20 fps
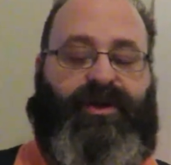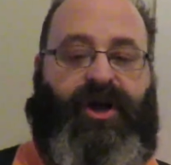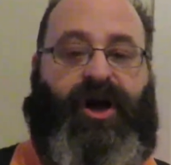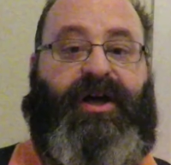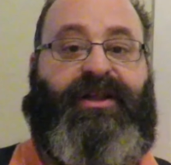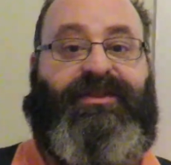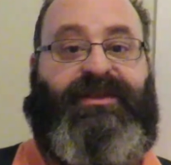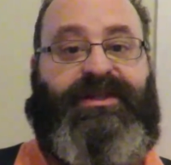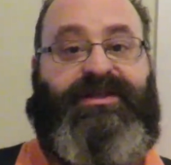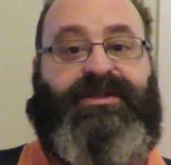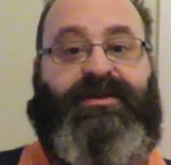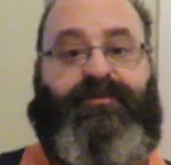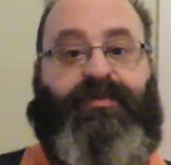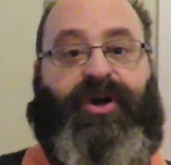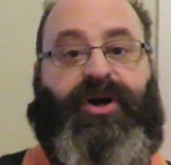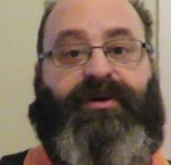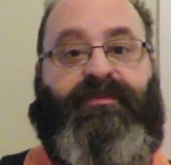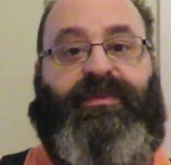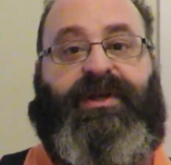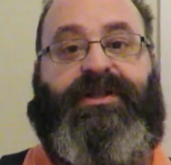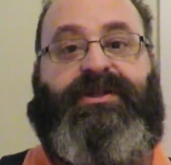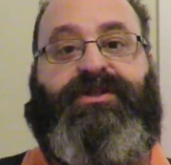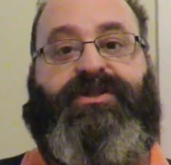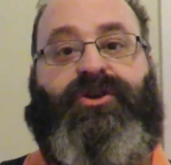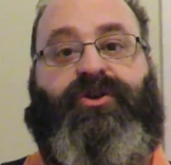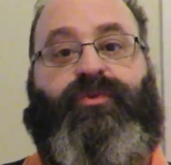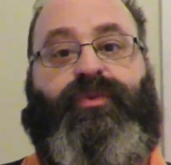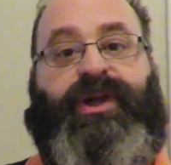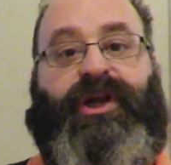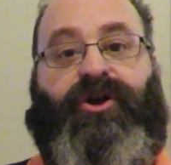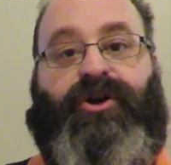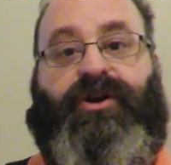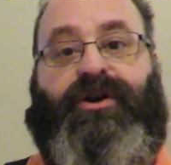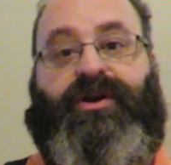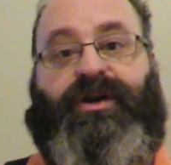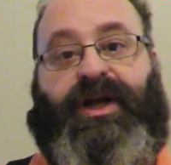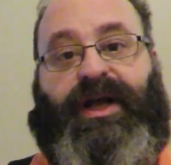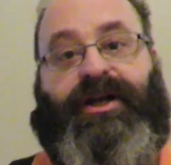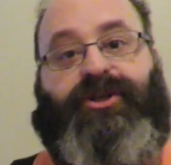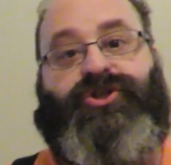got this apartment, so we
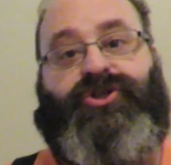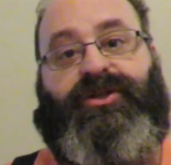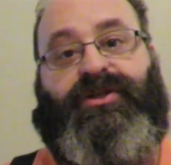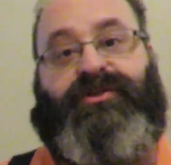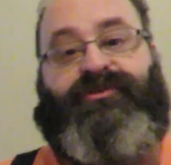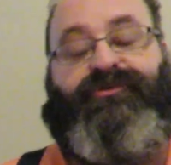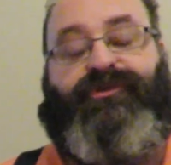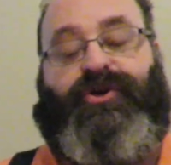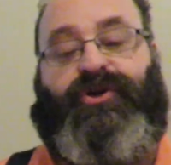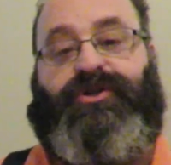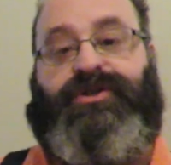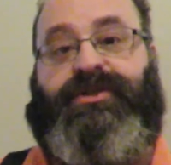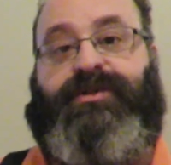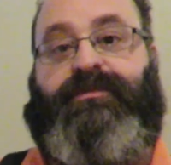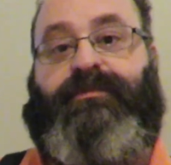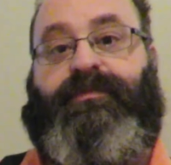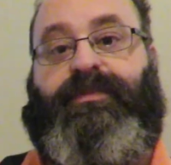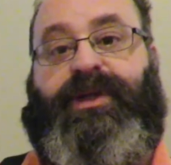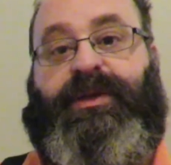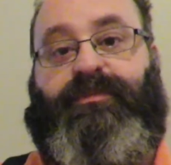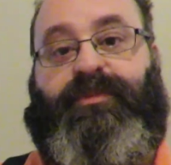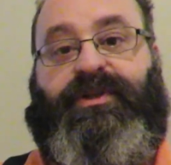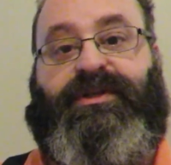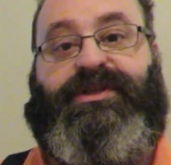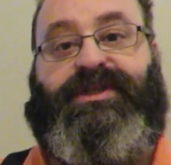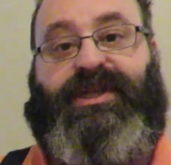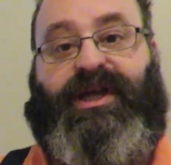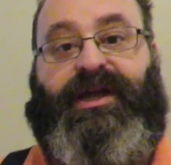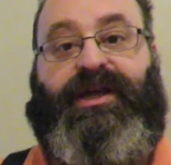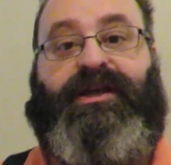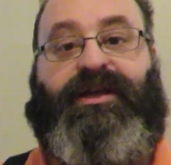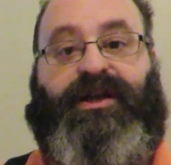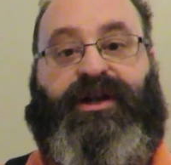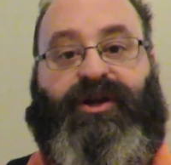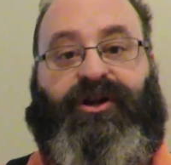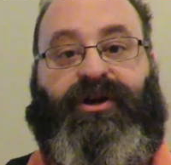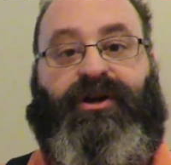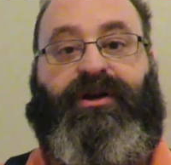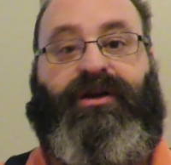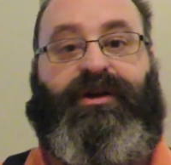are actually the first people staying
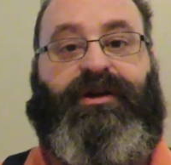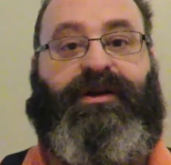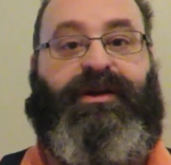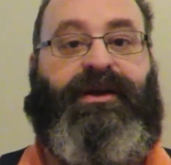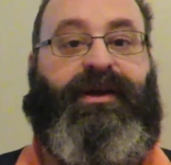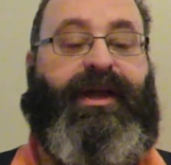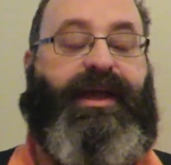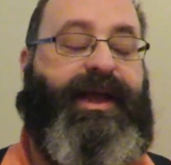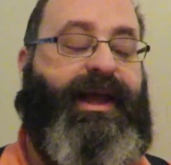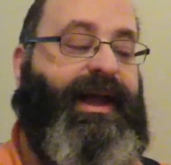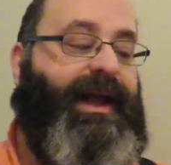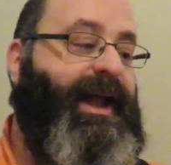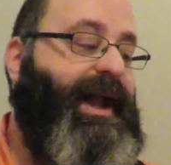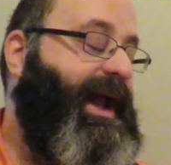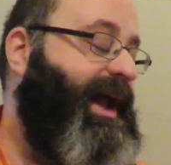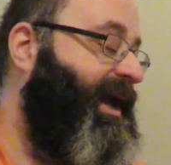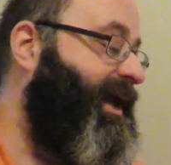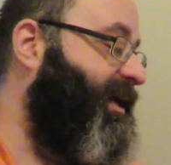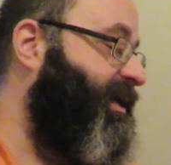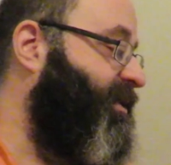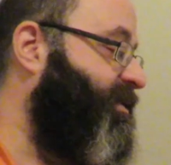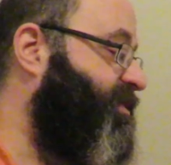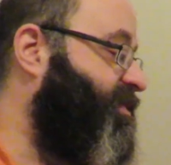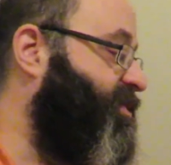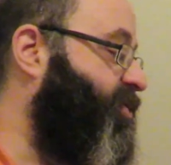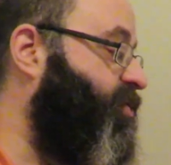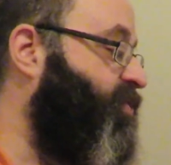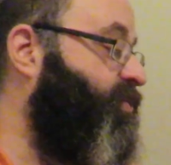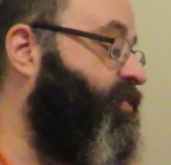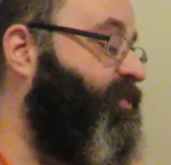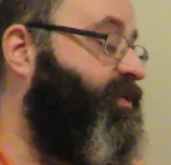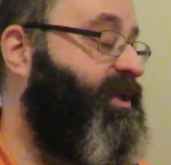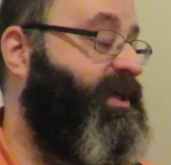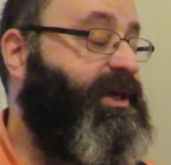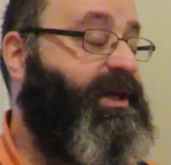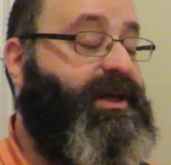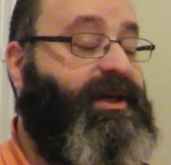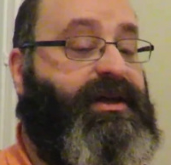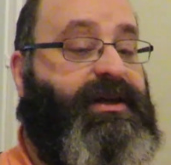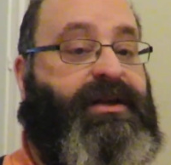here. And so
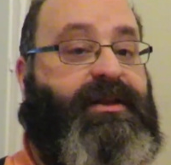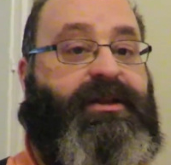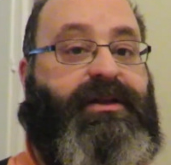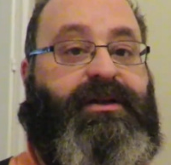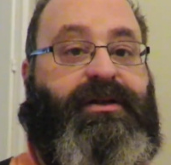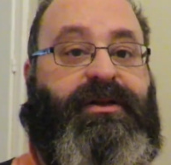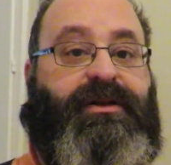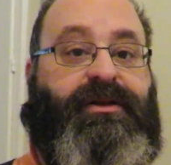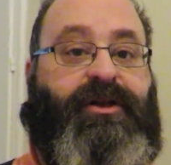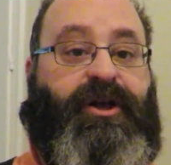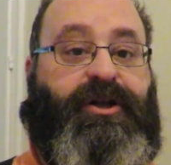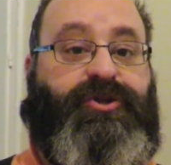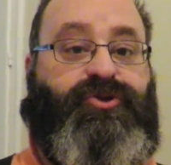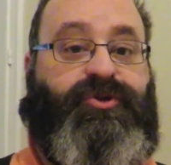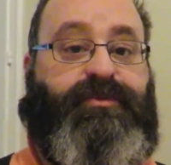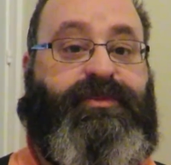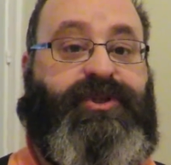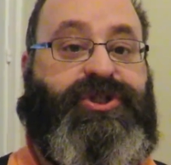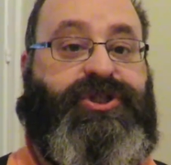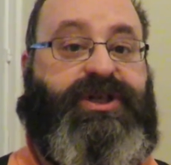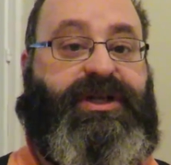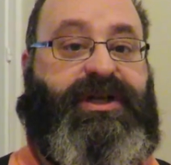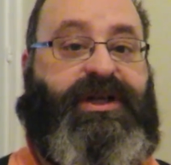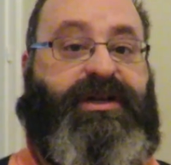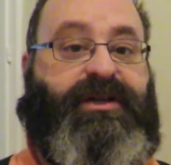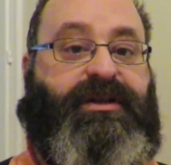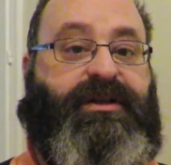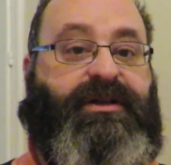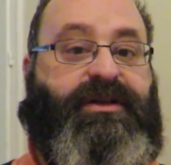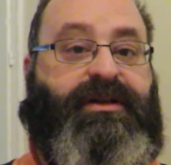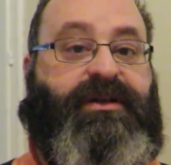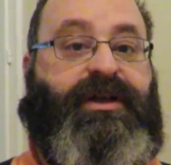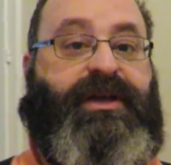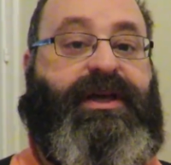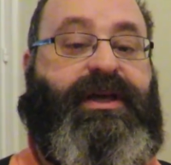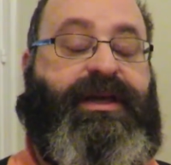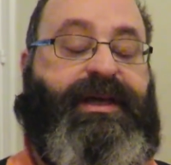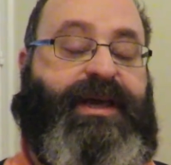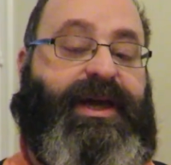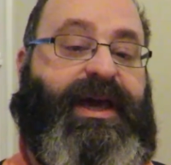the laundry machine
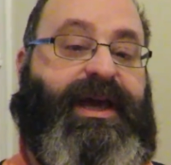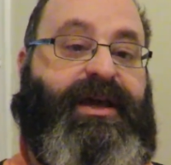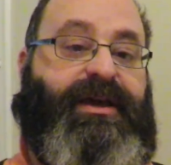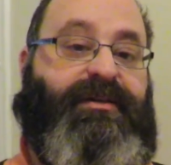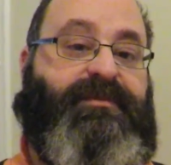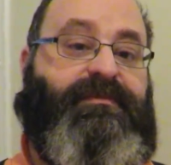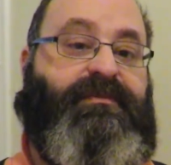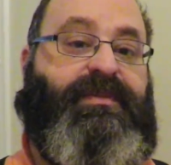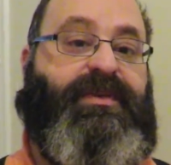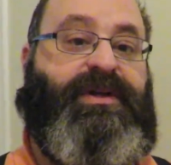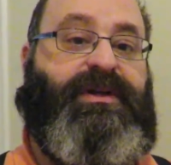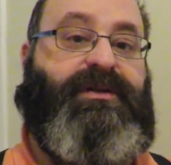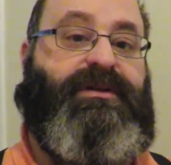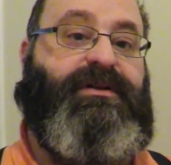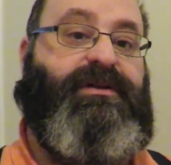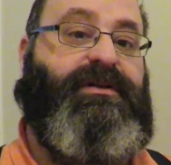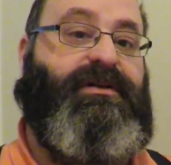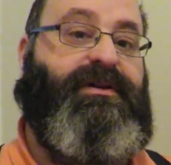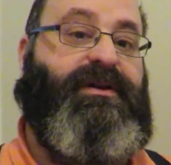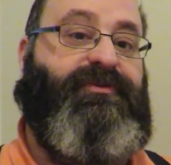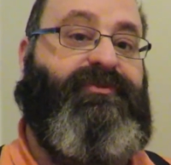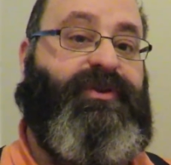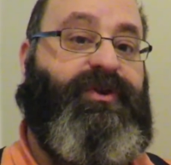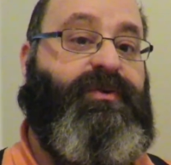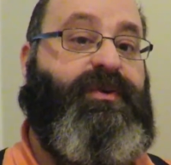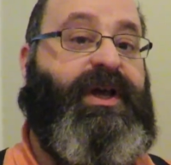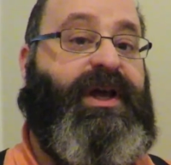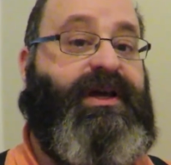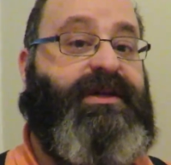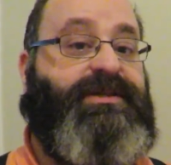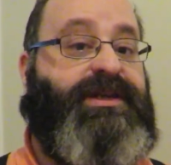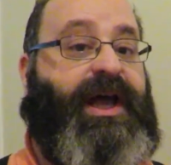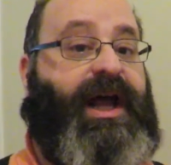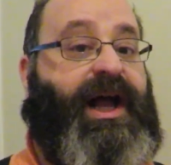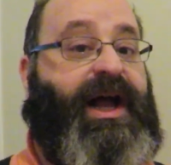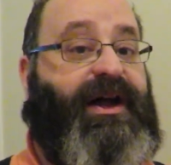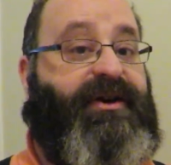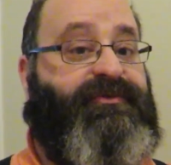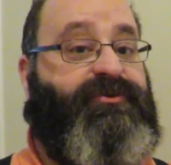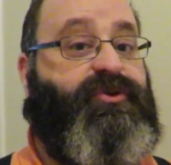came a few days
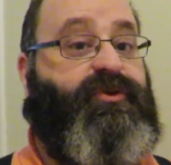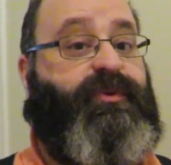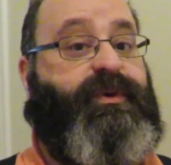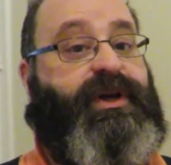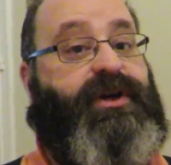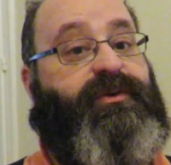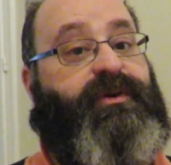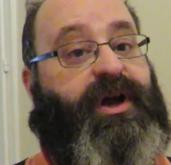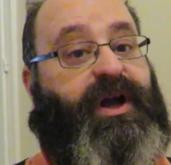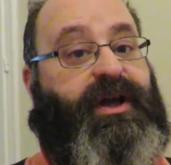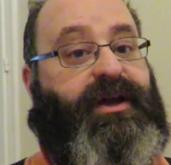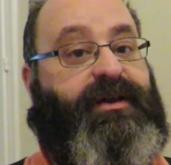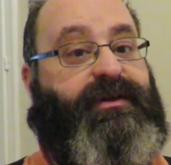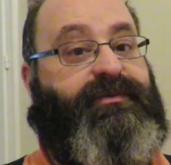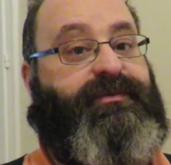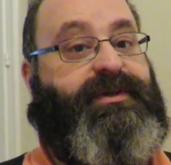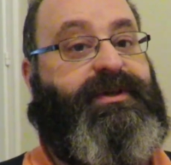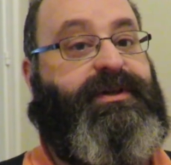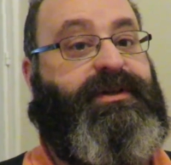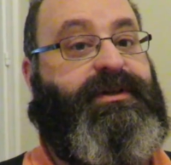after we arrived.